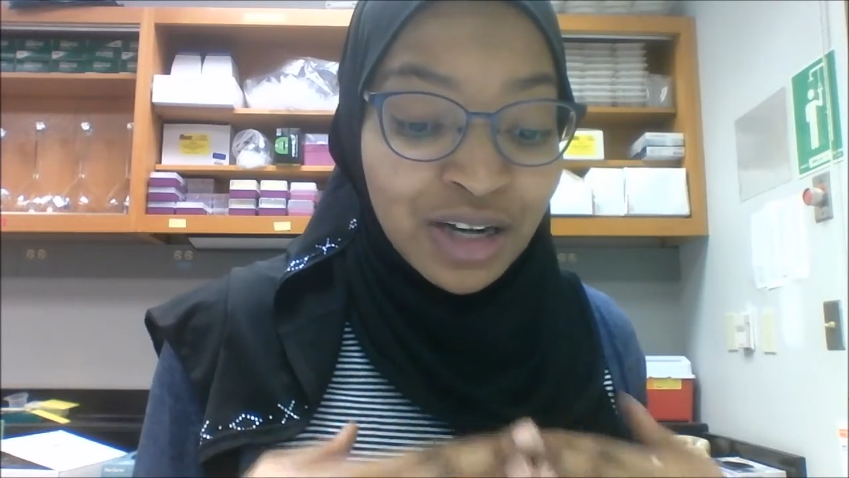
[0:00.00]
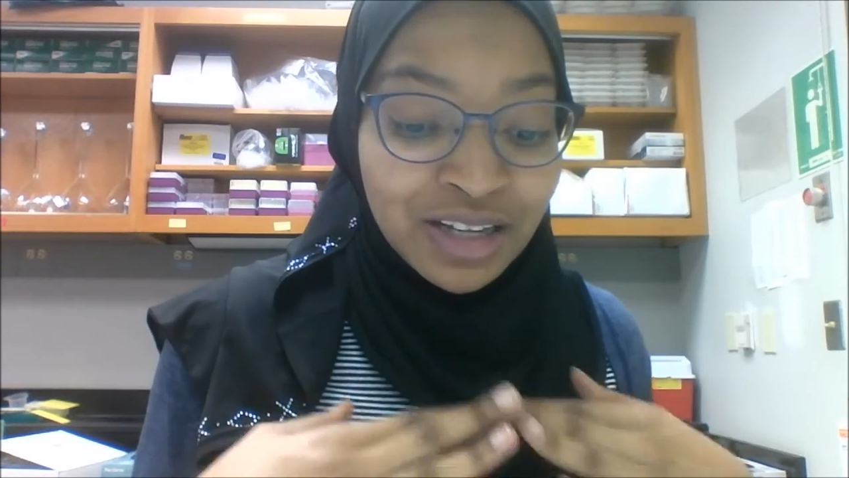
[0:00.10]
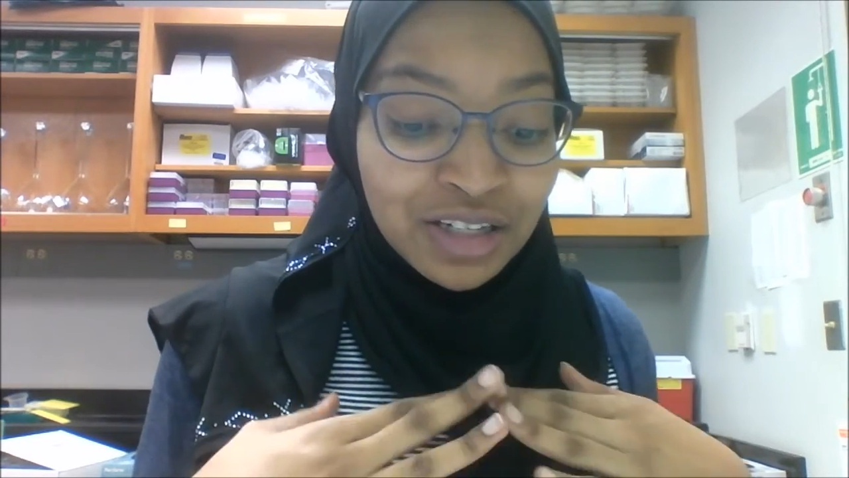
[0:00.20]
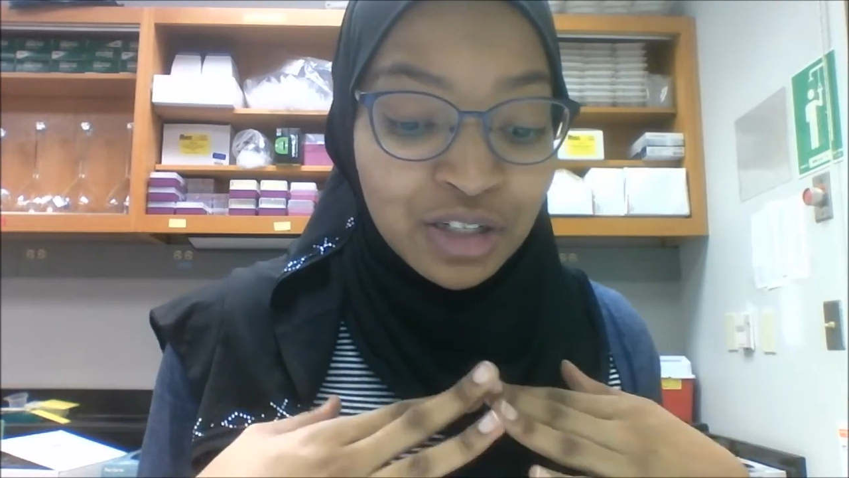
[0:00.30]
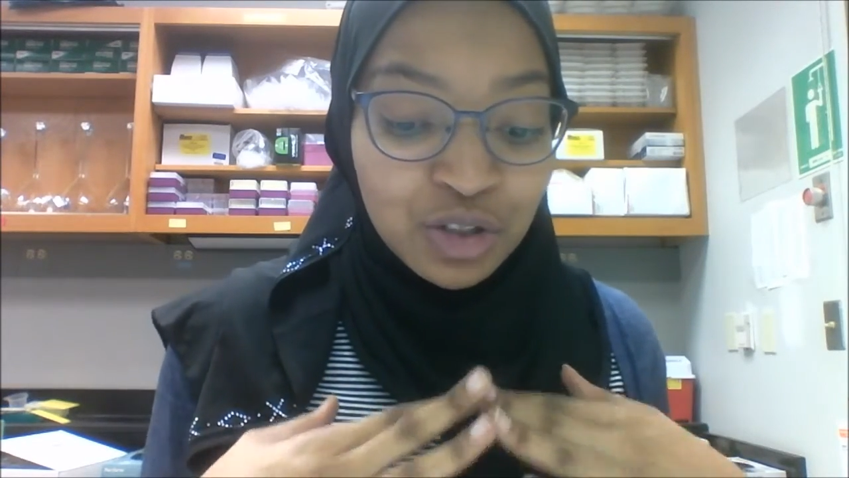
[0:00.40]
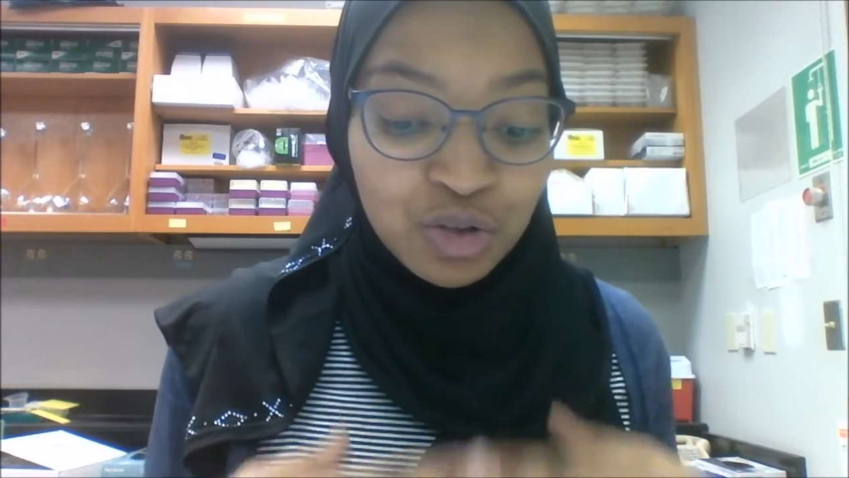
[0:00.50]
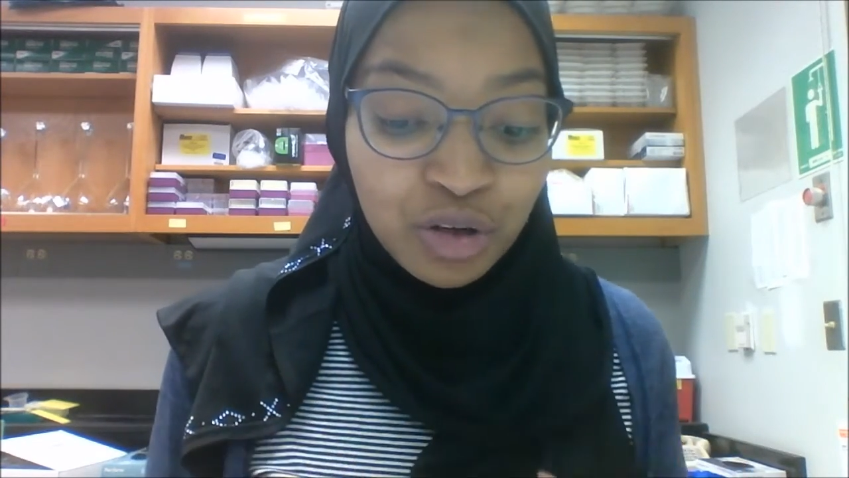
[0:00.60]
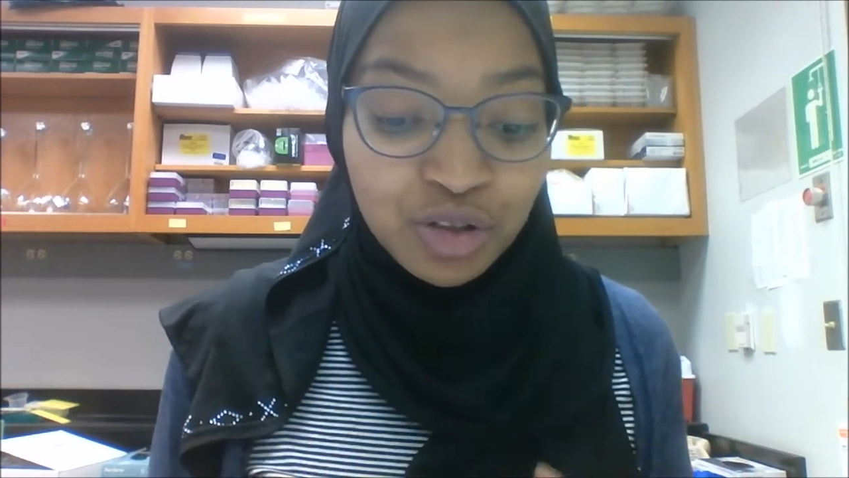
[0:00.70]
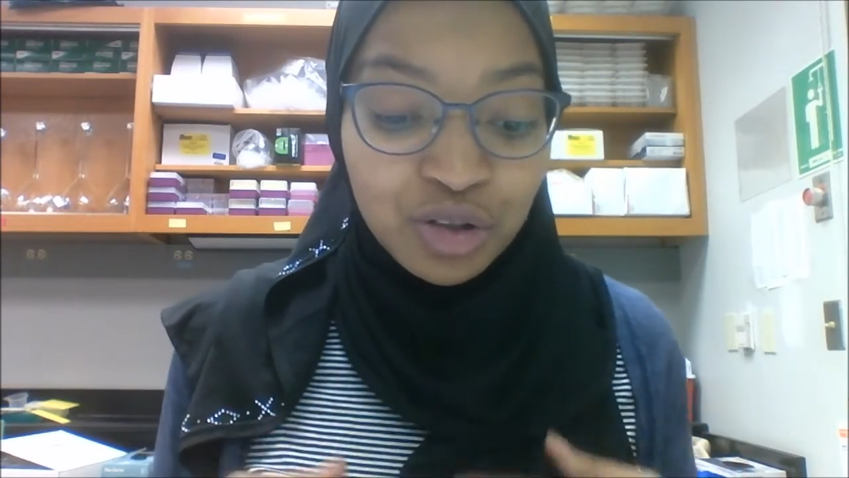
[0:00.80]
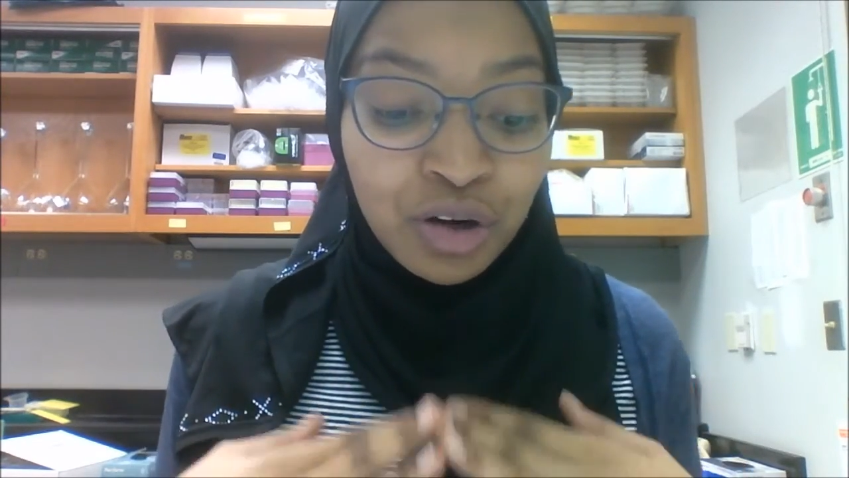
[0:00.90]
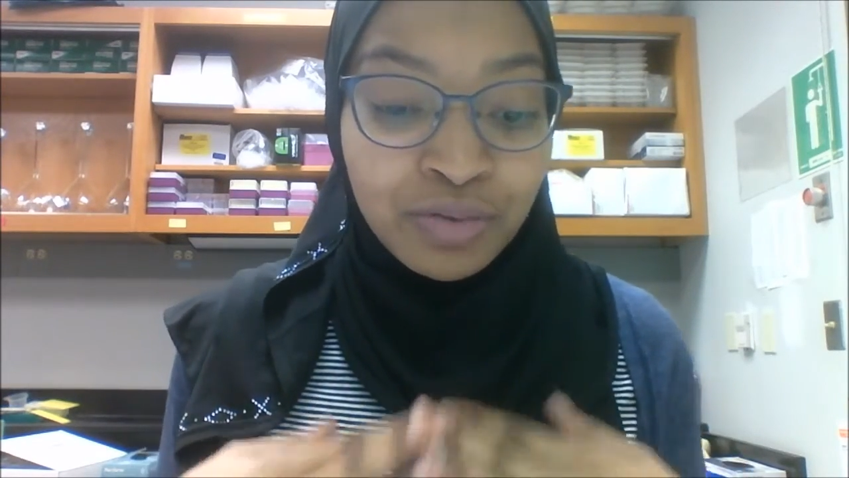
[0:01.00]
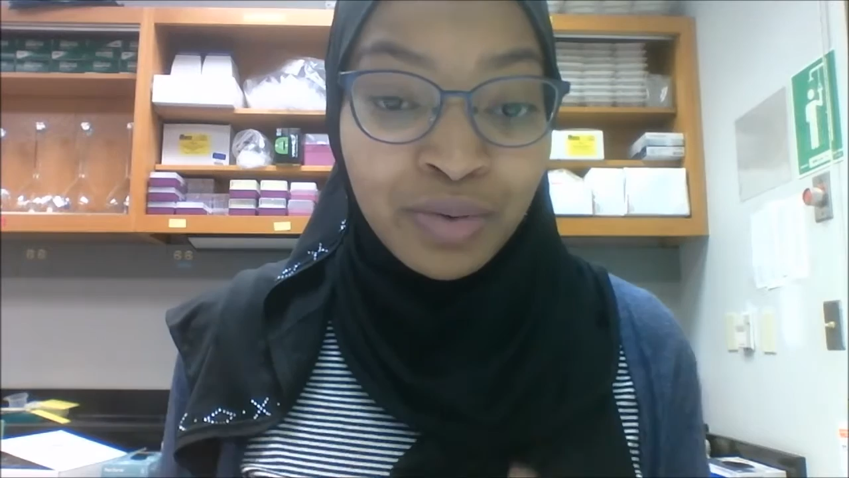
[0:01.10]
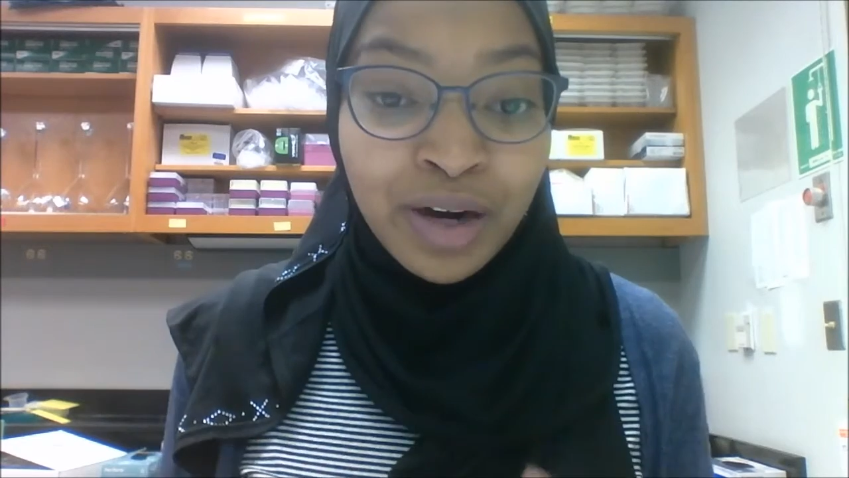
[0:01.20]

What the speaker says: instructor of rhetoric